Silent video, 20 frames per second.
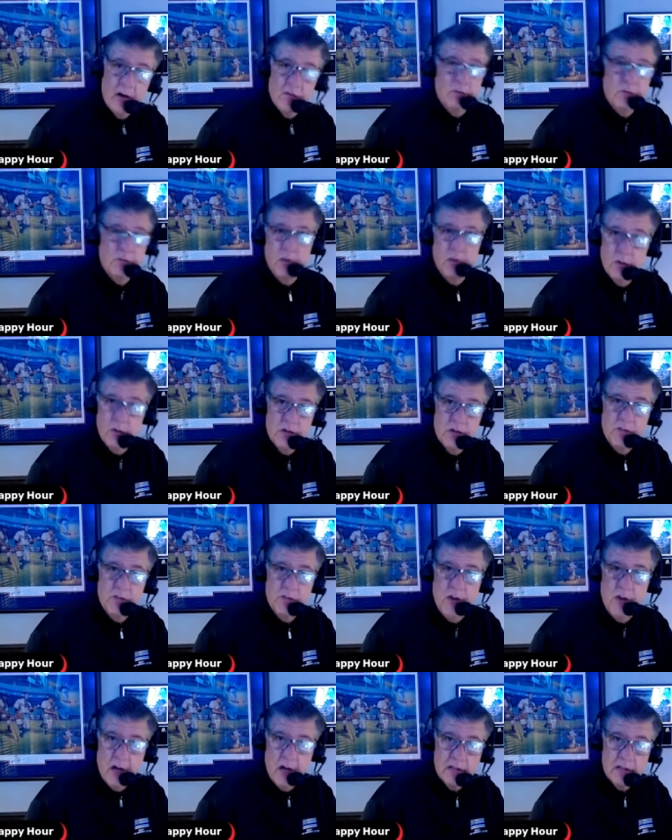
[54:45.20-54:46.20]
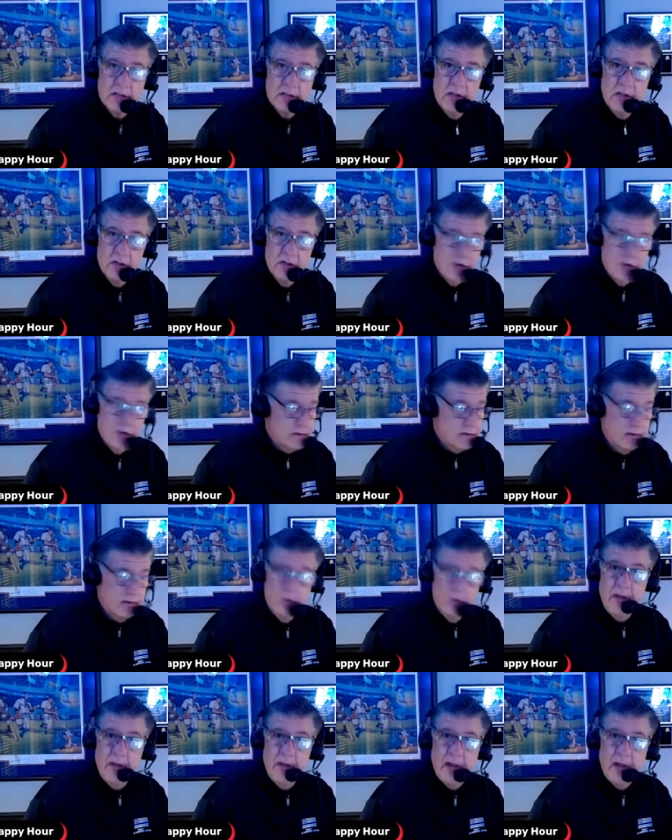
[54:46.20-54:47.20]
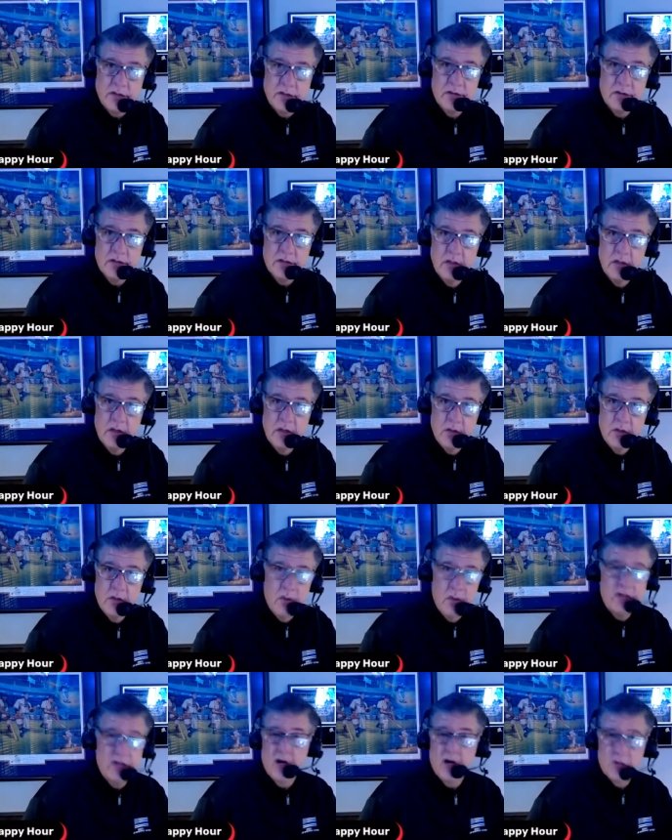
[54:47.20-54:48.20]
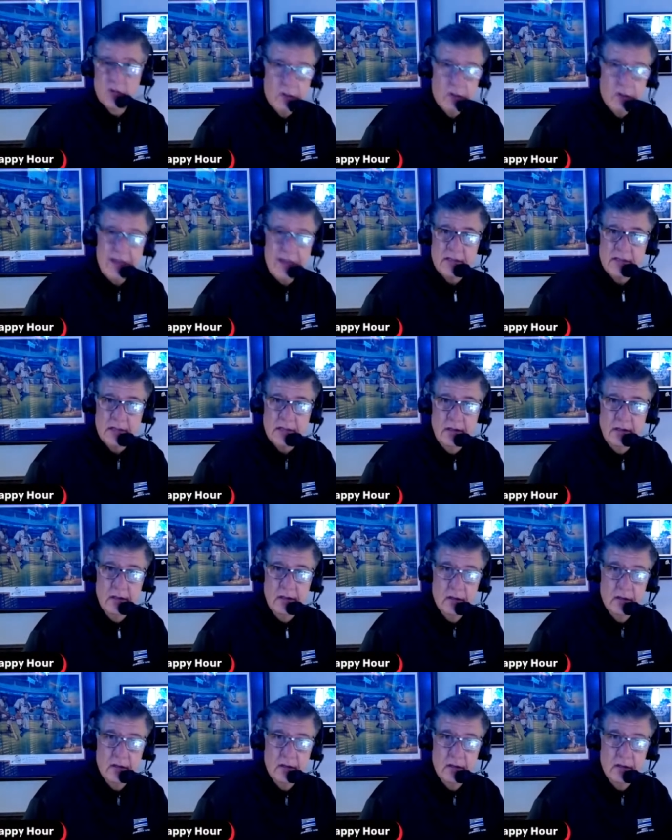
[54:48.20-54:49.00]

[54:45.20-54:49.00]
Brewers, Bucks. Talked a little Badgers. We talked racing.